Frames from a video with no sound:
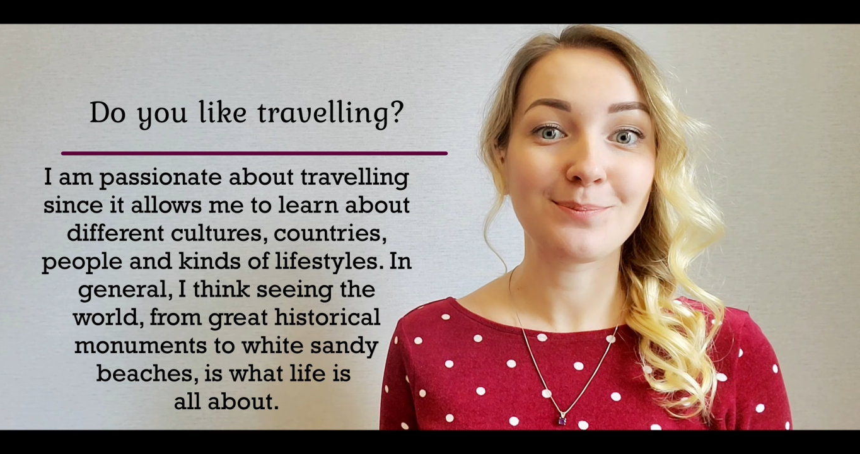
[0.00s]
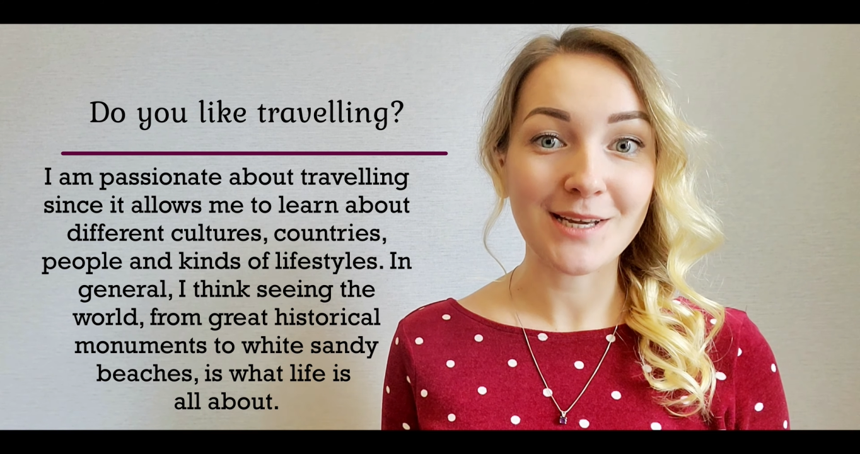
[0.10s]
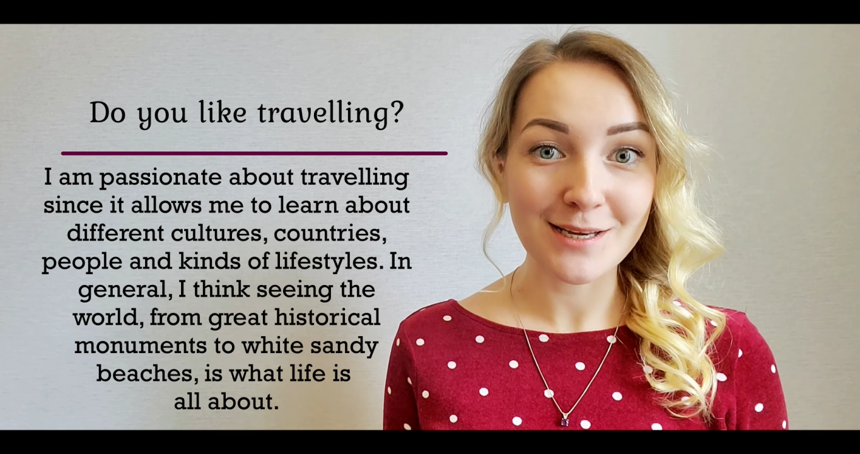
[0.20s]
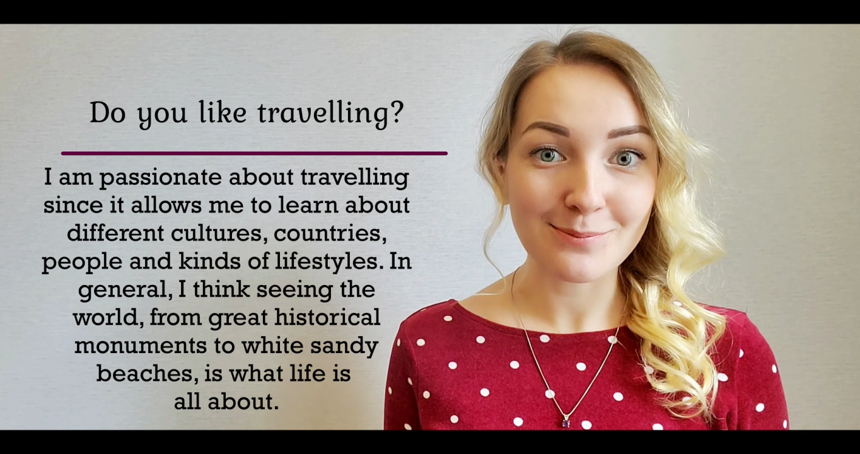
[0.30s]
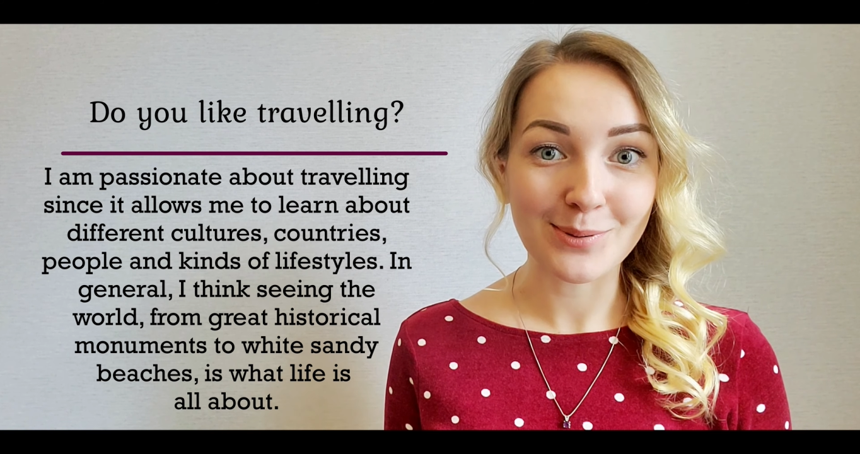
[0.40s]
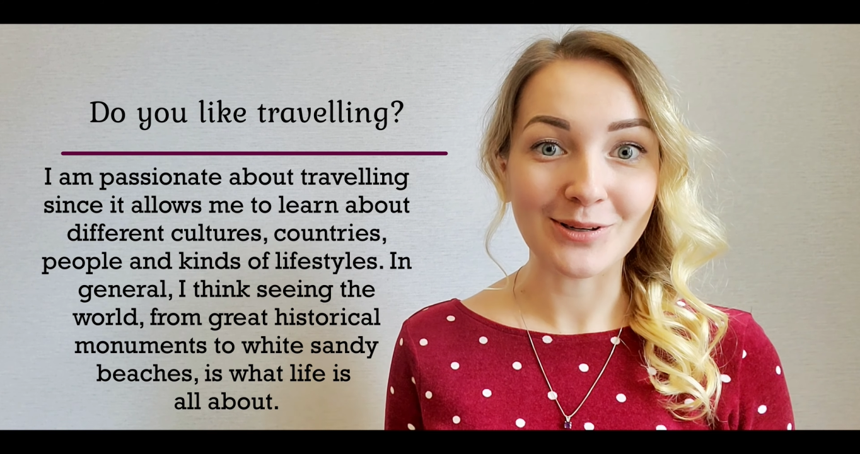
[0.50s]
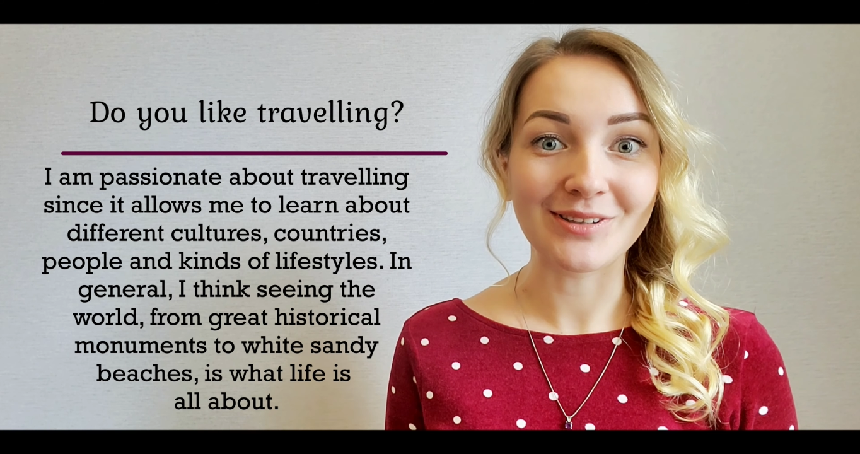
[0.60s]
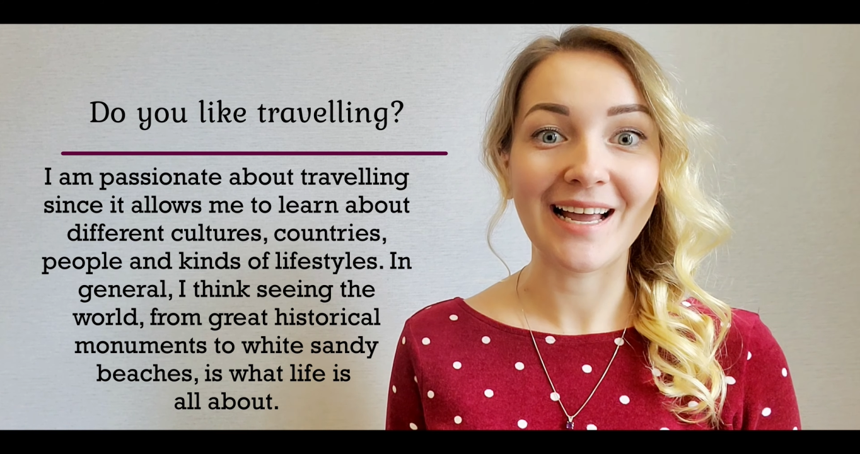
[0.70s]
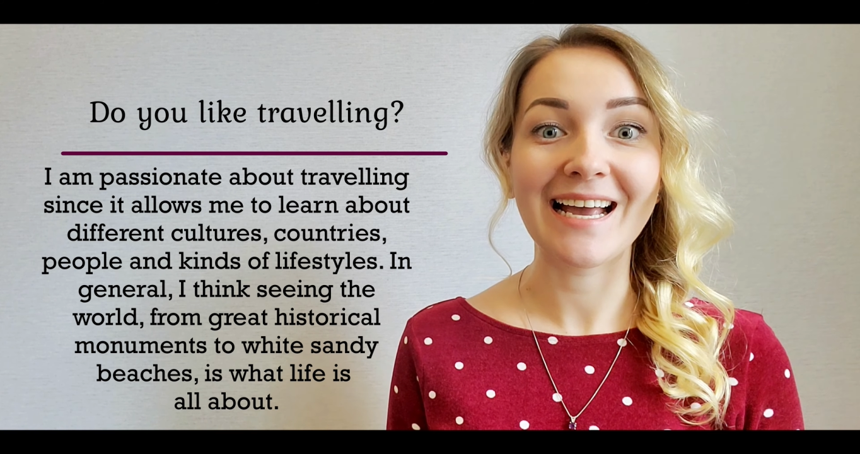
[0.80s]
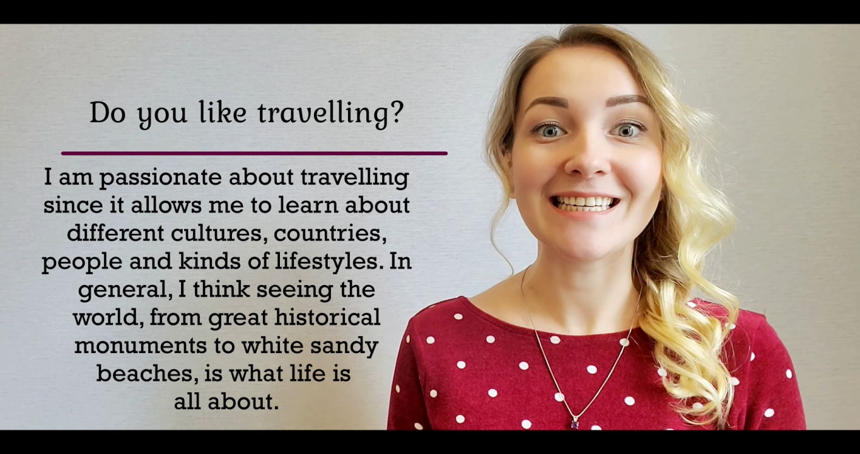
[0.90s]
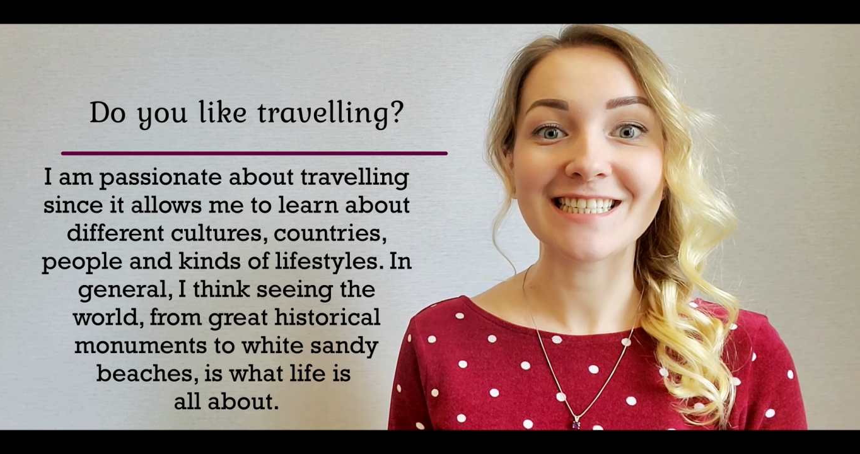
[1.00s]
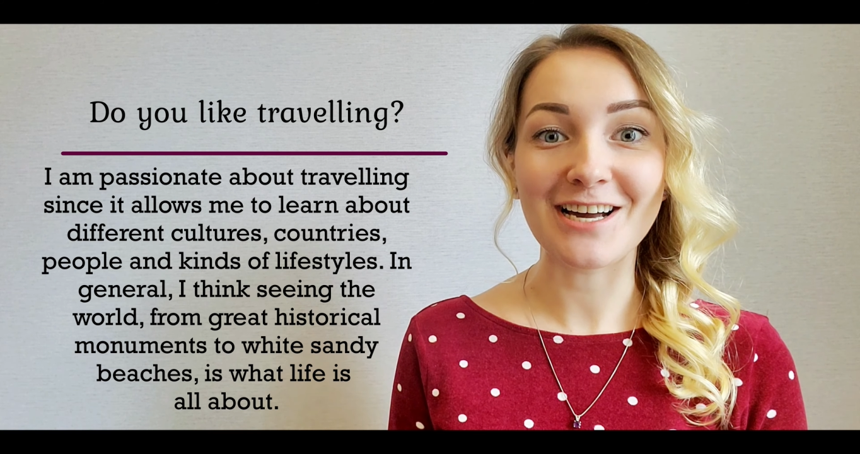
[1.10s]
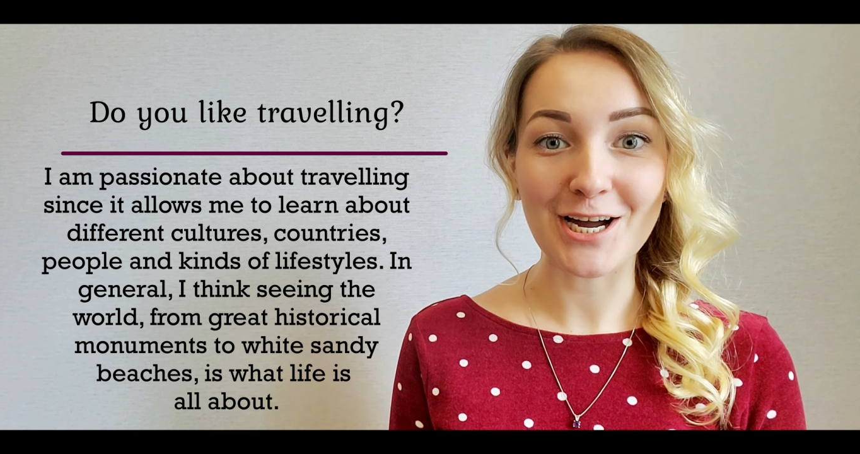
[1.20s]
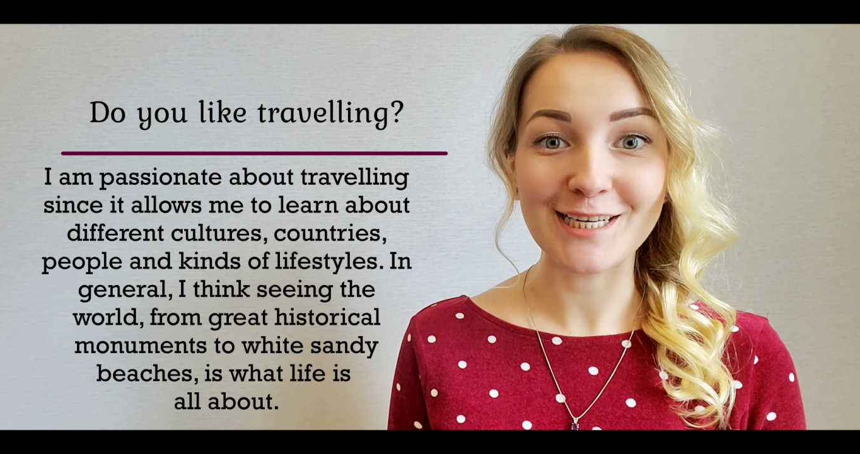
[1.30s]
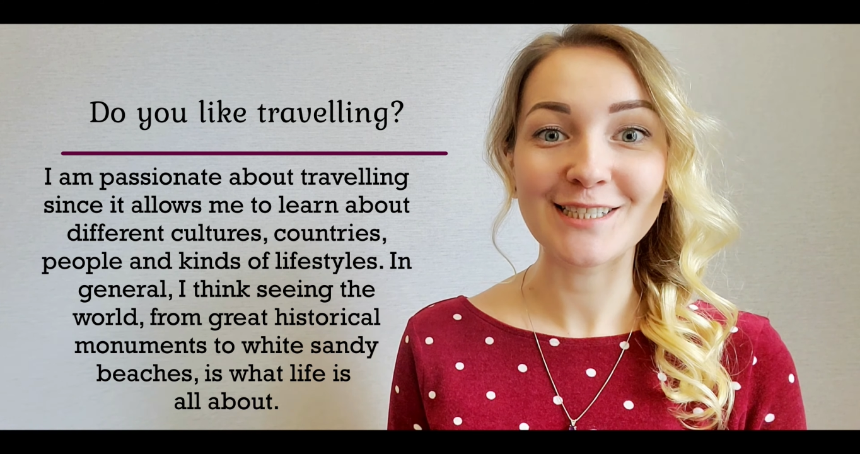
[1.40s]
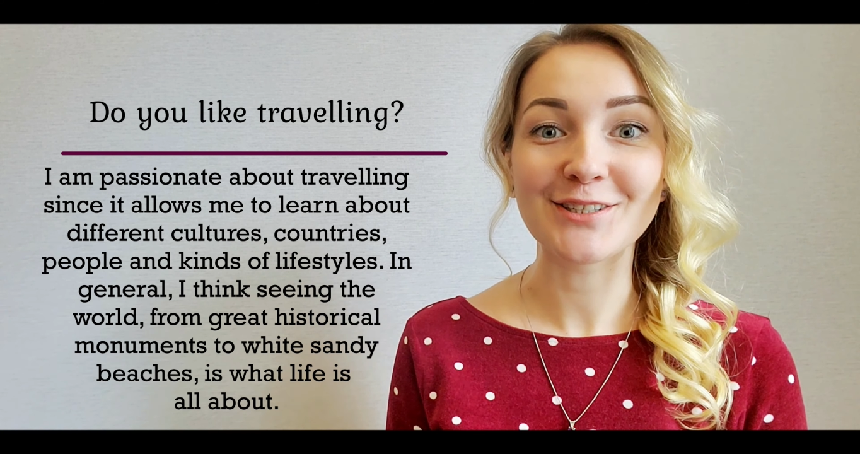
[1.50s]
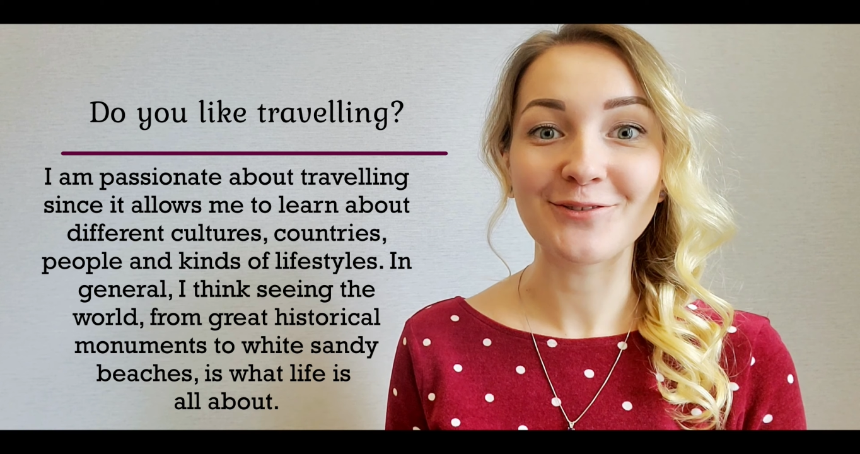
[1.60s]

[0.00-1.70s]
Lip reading: people, and kinds